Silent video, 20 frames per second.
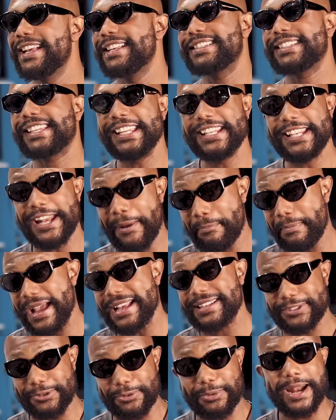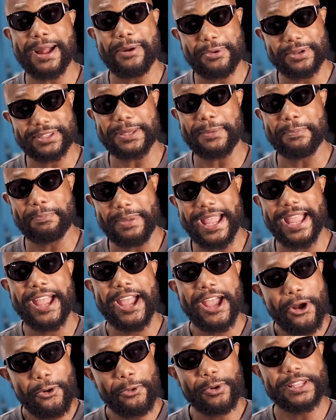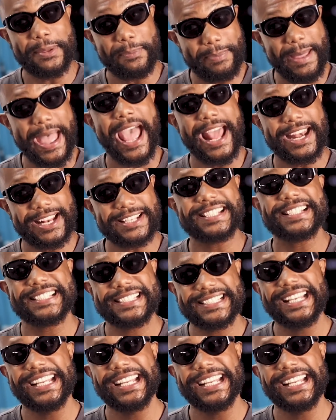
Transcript: ski done messed around with the be- with the baddest.